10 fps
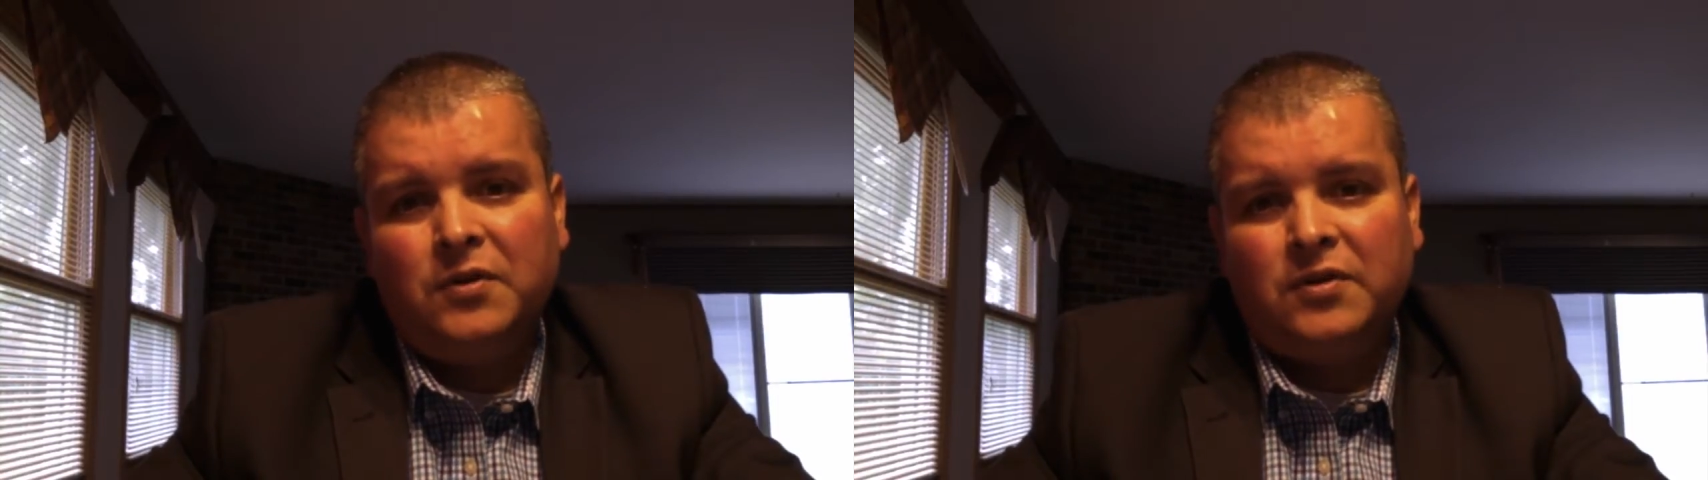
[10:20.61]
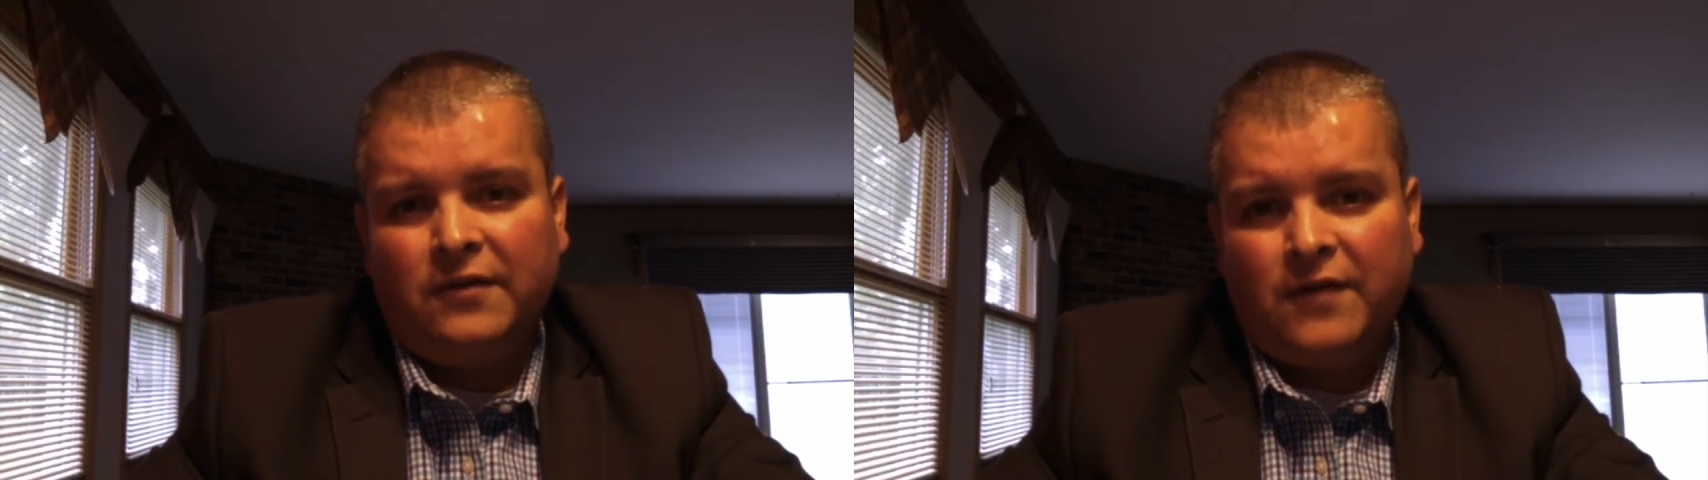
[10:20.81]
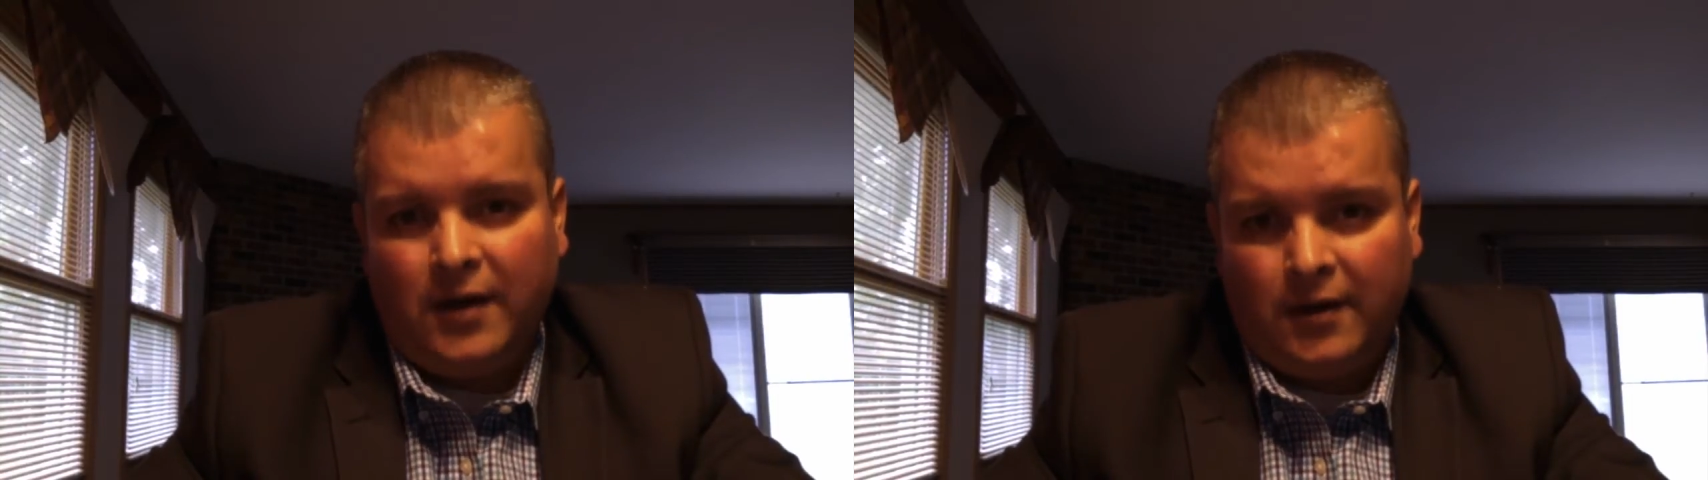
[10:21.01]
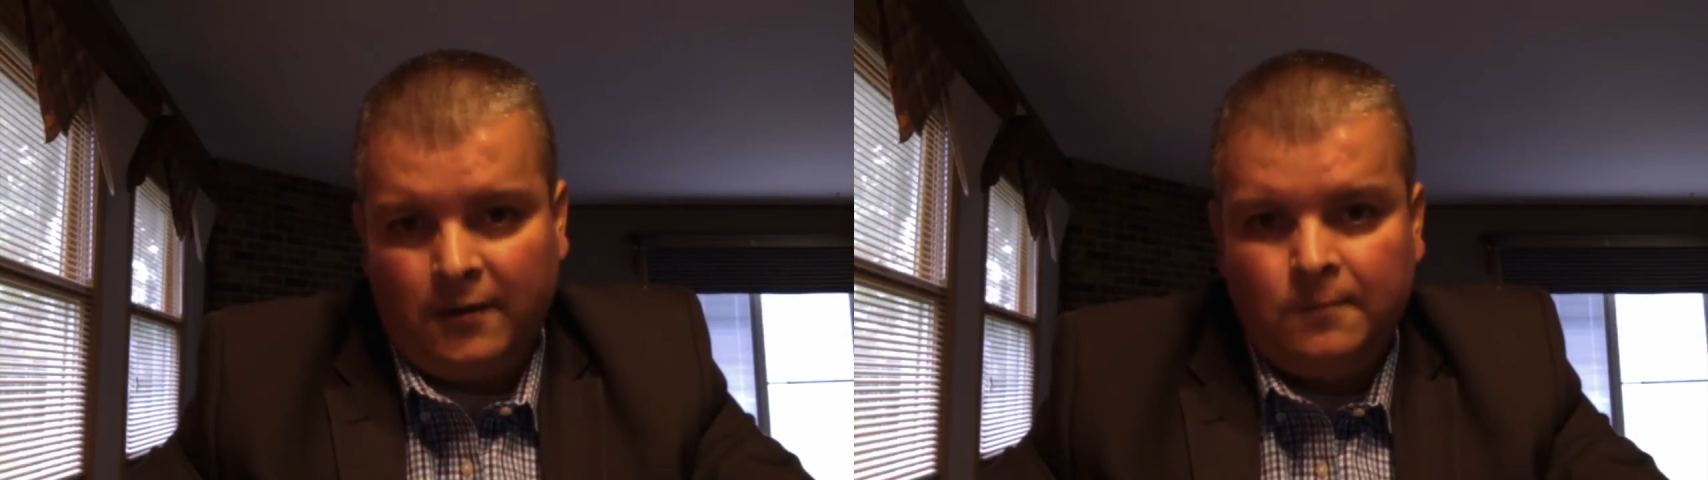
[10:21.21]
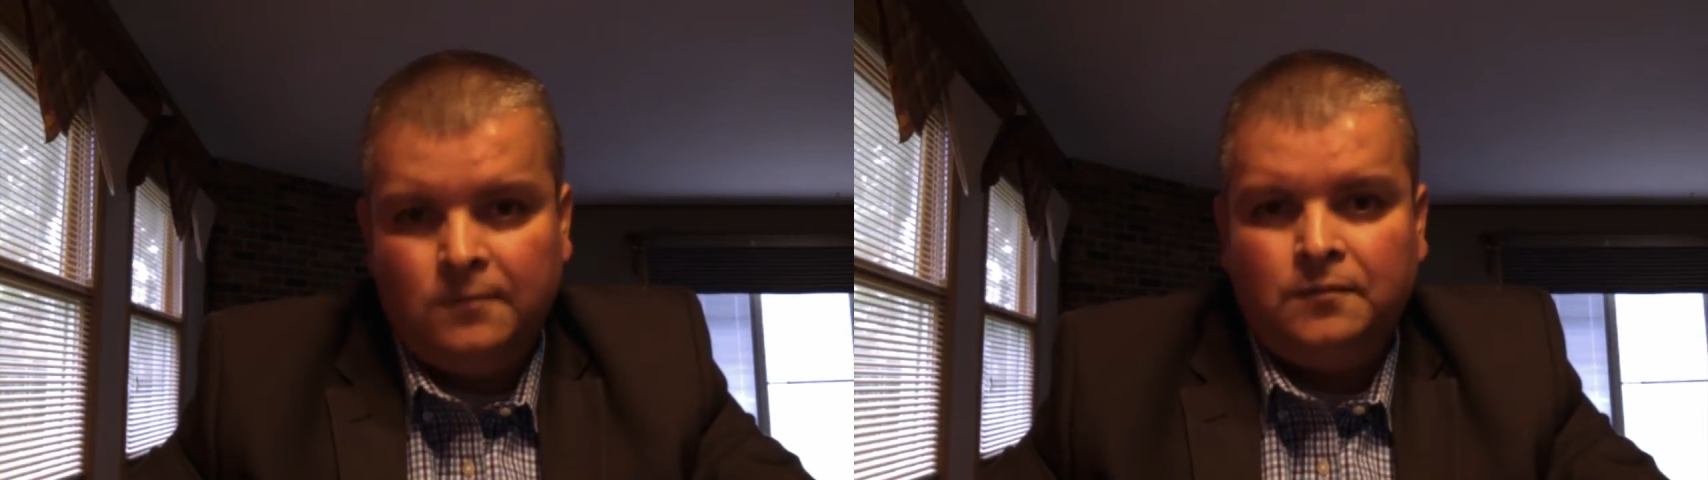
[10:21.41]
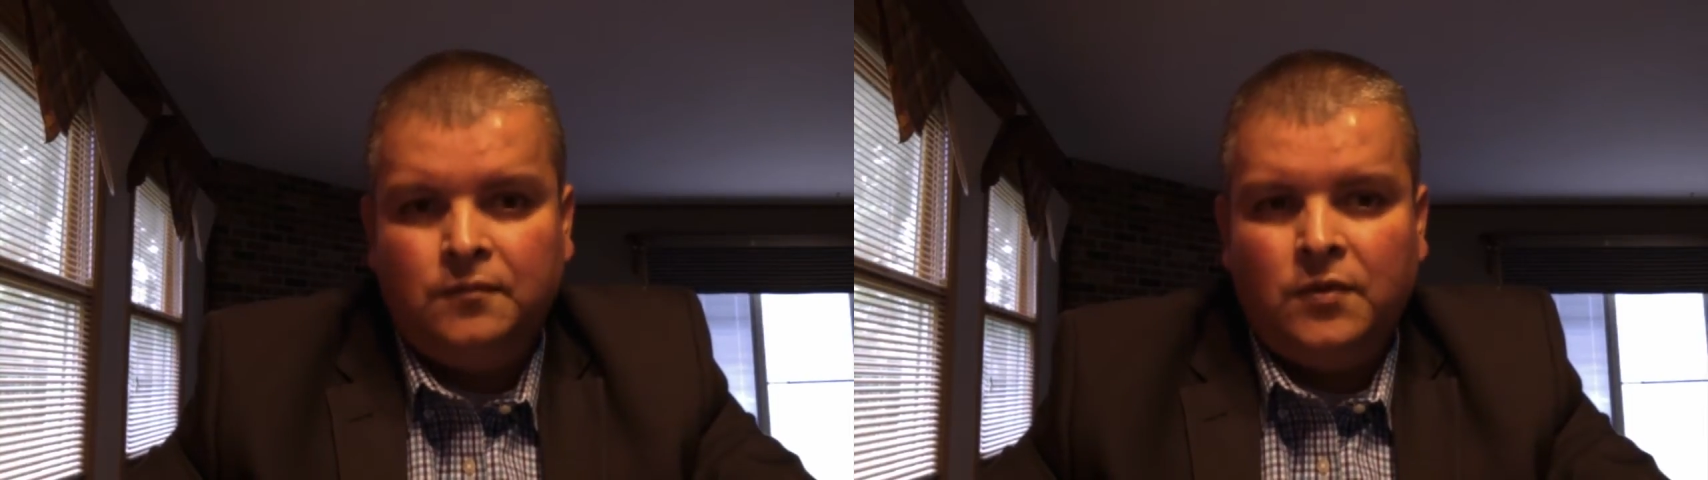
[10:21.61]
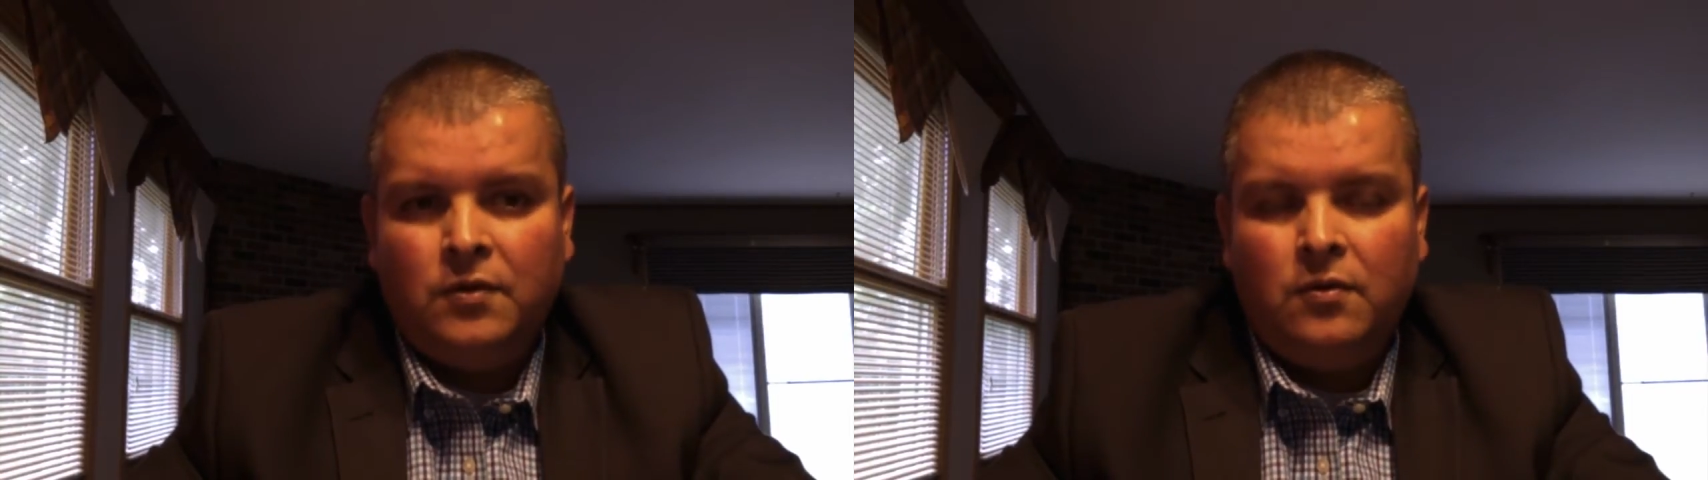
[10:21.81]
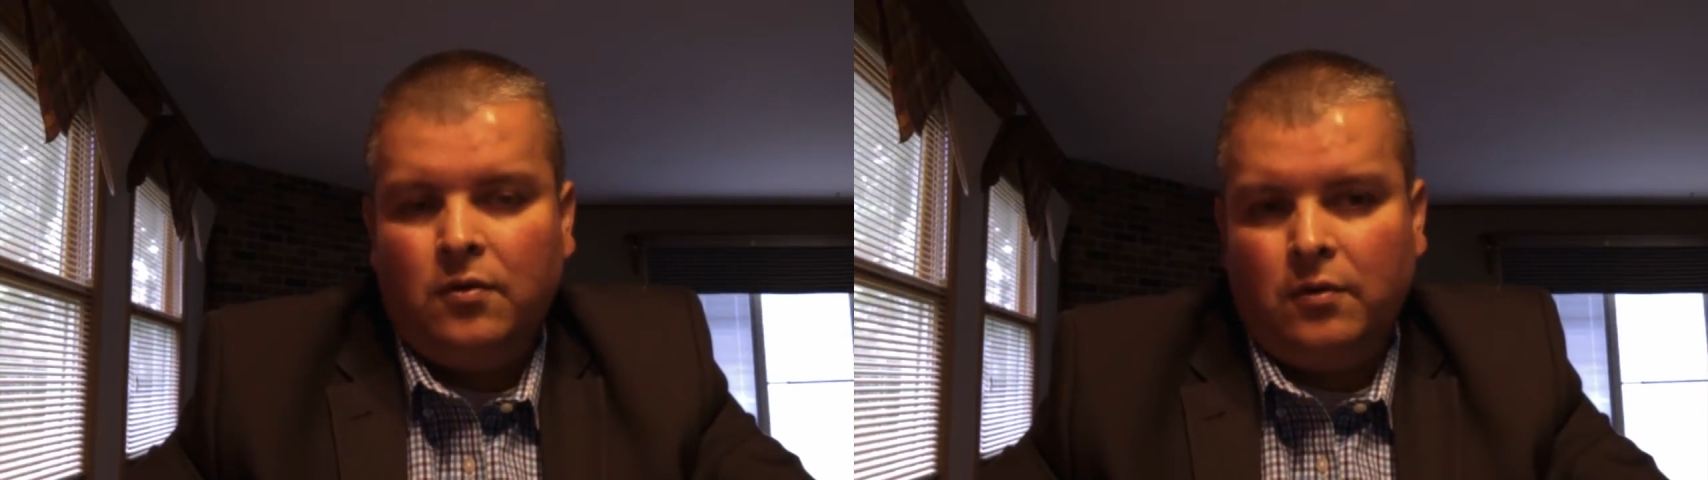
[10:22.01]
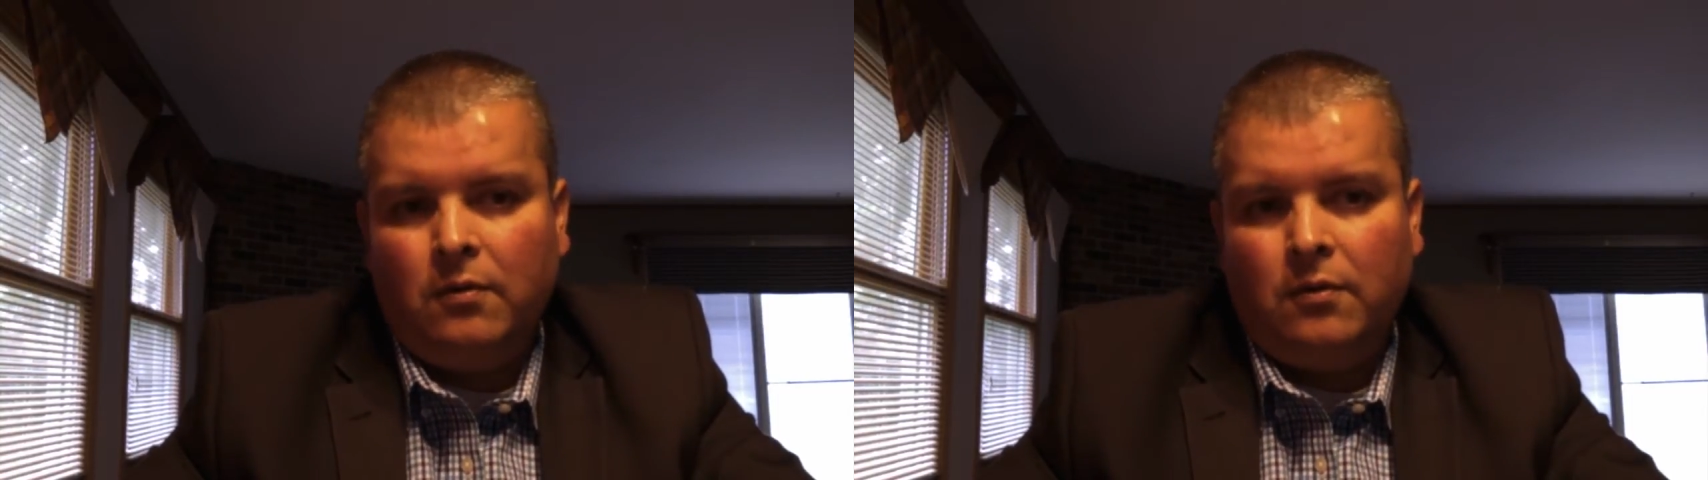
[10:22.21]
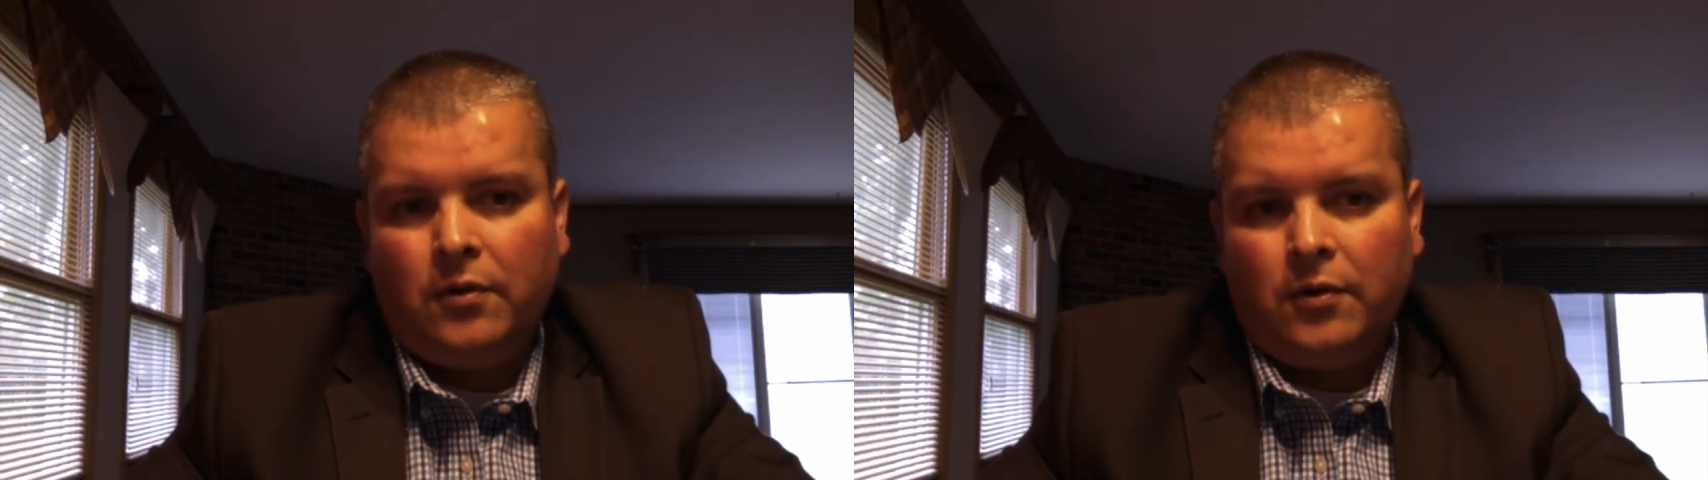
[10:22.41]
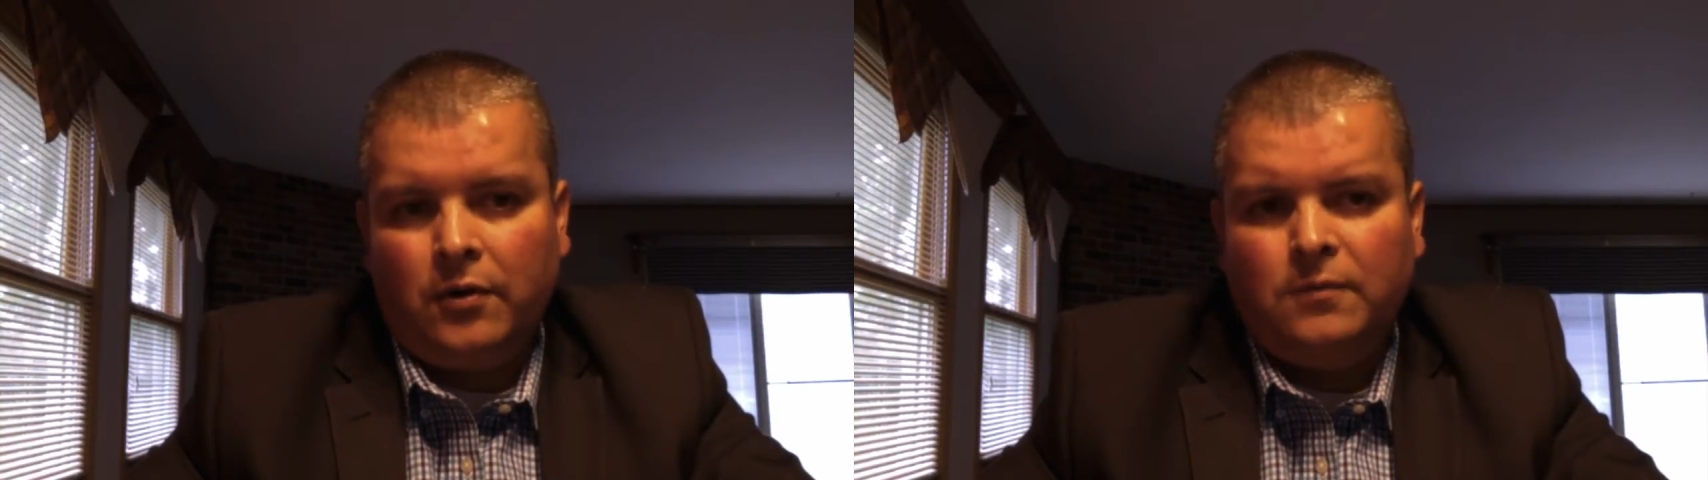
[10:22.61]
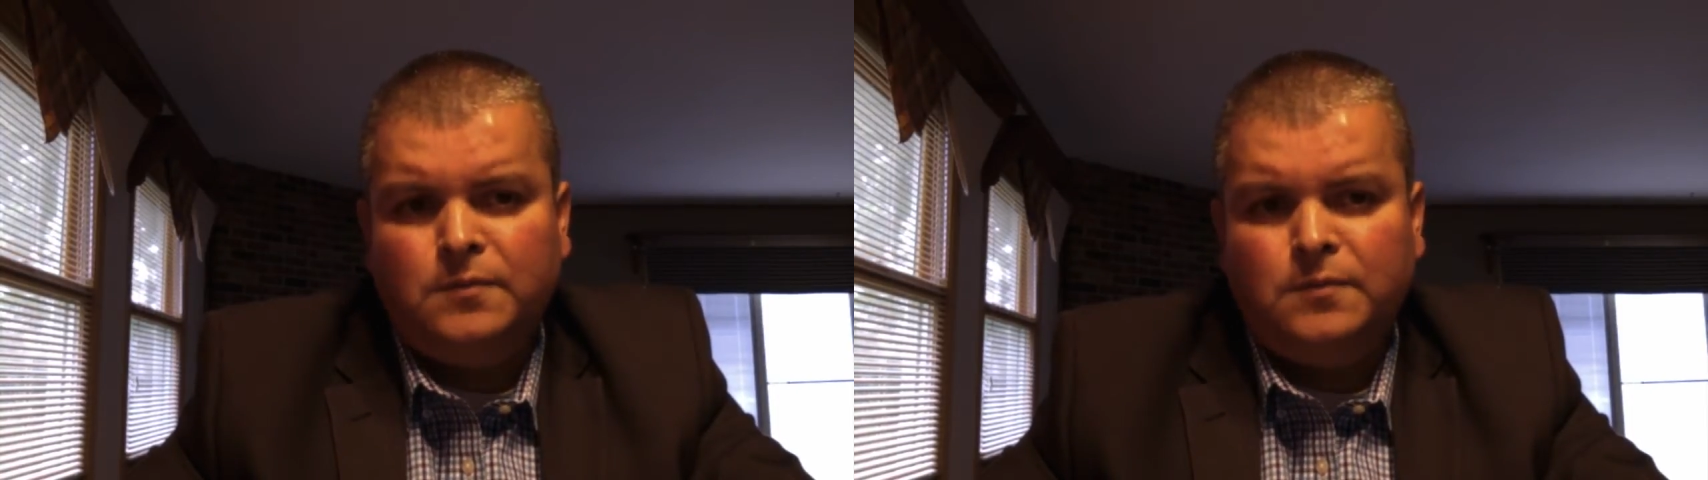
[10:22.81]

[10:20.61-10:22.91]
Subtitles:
tough guy or girl.